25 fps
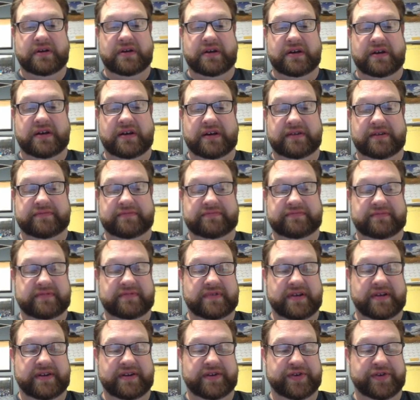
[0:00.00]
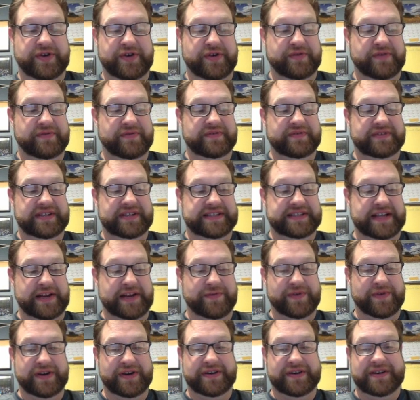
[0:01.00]
I don't know. Does
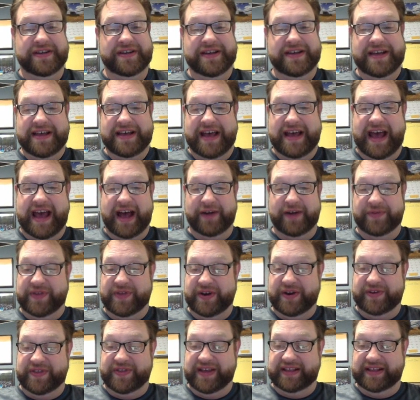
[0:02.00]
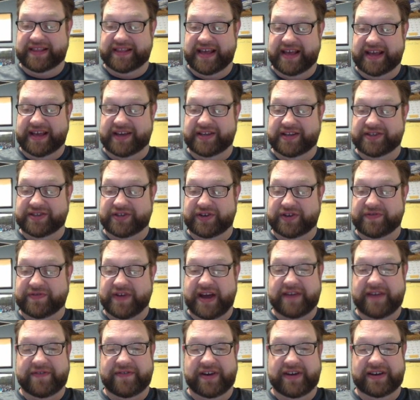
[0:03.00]
anyone out there think they can
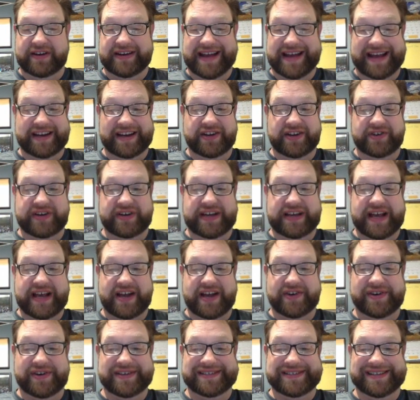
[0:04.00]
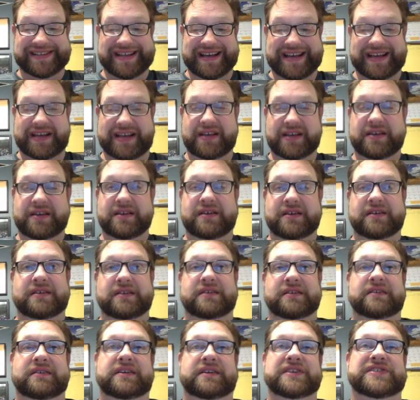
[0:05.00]
survive on 900 calories a day?
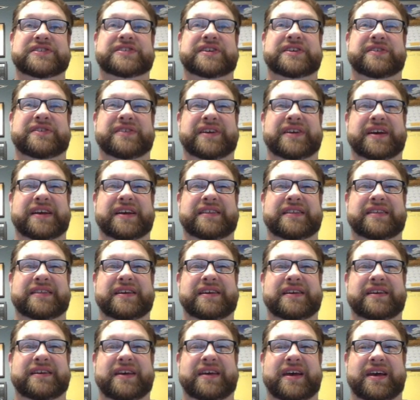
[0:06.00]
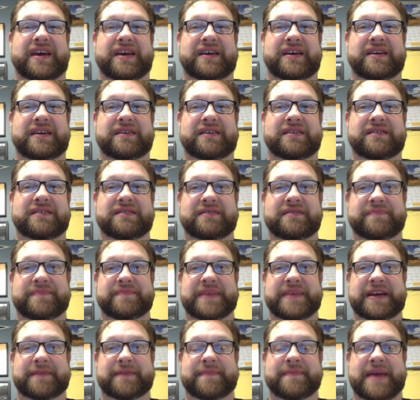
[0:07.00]
Considering I think a
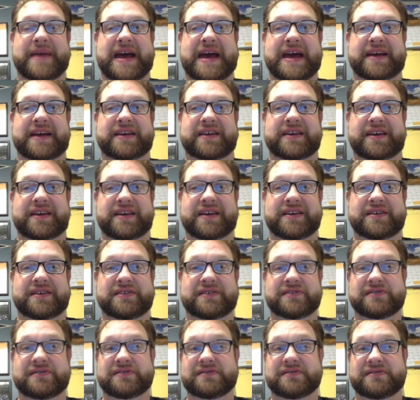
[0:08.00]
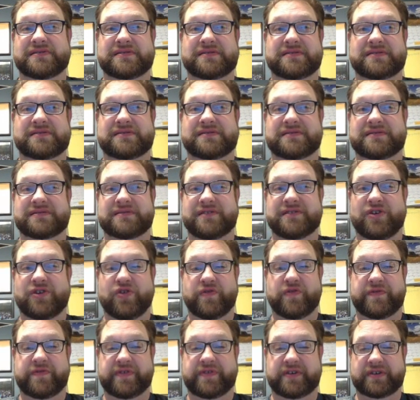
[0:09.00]
Big Mac is
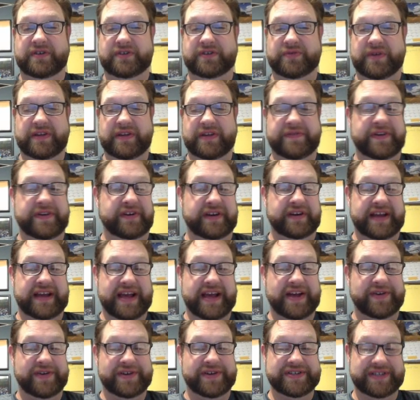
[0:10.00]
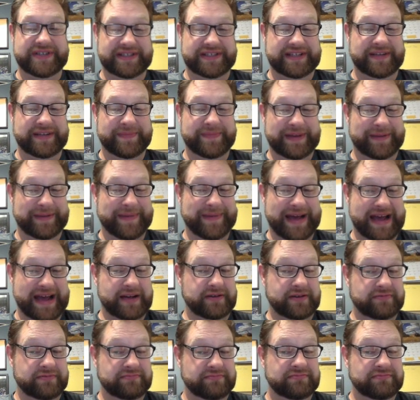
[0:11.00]
over 1,200 calories just in a Big
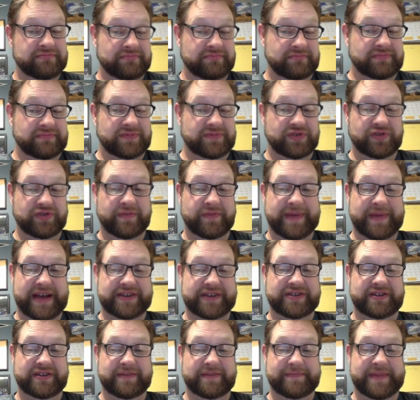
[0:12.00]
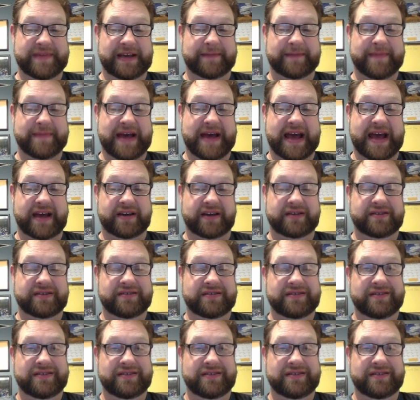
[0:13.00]
Mac. So imagine a Big Mac